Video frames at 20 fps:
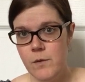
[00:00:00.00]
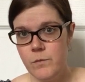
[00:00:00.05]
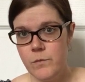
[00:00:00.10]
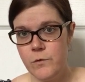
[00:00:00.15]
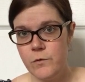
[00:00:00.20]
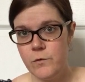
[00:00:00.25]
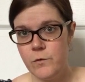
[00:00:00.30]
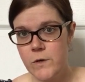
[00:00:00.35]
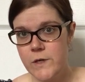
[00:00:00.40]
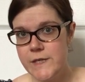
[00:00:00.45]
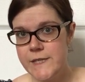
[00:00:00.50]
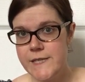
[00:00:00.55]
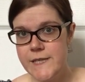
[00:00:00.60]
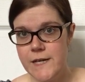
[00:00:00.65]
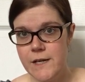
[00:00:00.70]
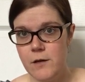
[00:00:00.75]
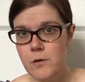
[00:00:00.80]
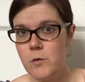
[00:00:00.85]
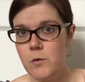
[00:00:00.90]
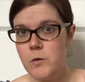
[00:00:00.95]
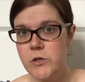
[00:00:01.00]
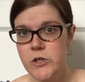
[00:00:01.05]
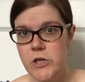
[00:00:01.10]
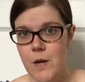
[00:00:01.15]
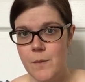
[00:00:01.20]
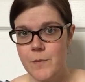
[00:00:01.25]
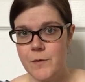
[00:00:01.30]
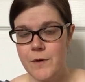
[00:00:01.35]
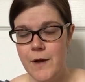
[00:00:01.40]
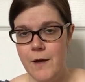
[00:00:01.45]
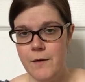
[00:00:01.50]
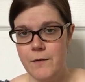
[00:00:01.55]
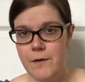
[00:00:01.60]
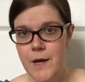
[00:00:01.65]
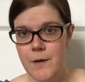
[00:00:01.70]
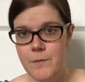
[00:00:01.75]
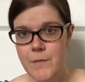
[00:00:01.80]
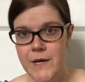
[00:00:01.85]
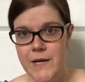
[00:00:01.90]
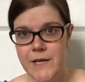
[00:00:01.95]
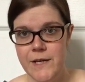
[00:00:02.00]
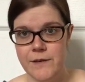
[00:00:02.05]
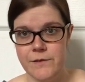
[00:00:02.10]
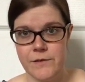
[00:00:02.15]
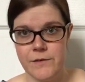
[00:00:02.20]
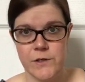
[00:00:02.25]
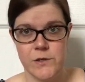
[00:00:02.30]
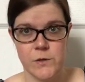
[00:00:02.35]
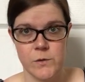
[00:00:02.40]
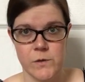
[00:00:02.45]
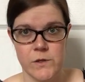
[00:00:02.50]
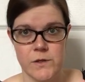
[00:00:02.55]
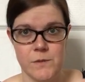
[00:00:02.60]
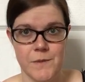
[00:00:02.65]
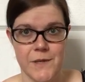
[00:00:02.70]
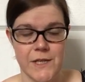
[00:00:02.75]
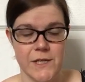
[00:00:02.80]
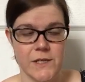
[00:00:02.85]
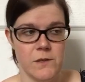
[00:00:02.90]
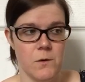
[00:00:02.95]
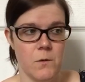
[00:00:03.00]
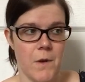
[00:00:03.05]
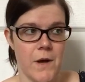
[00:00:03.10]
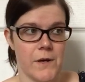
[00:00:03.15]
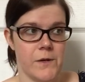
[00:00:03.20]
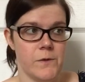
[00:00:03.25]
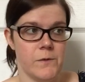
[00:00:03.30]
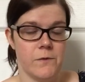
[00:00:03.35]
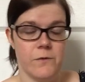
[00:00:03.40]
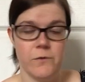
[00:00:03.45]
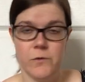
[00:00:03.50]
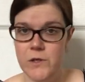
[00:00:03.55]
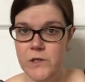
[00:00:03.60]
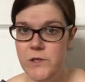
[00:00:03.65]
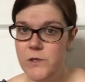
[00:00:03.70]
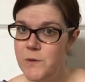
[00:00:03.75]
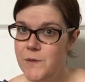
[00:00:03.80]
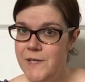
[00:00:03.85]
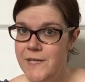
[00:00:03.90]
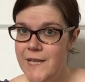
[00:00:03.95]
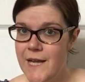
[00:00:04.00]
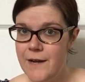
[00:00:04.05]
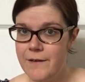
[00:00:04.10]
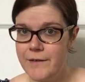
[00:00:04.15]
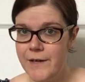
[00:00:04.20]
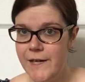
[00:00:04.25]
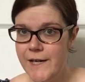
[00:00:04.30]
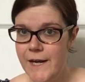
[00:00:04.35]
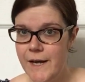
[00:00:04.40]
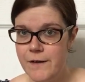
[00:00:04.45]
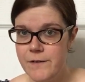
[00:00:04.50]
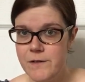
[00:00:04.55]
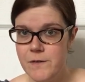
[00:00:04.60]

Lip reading: for a sale or shop around at many different stores, because you'll want to avoid doing that right now.